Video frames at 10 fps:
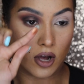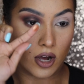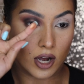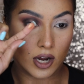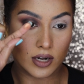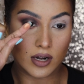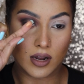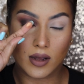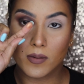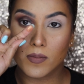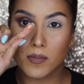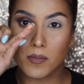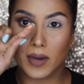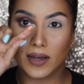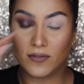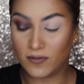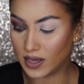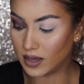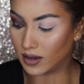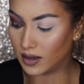on my
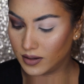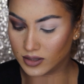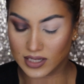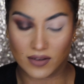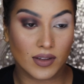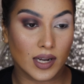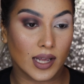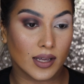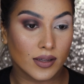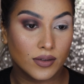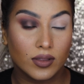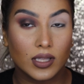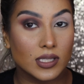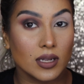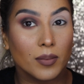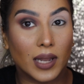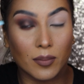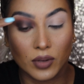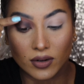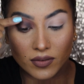finger because I feel like these
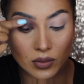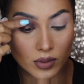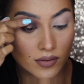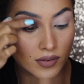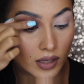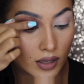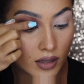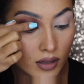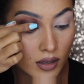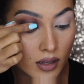apply beautifully with the finger,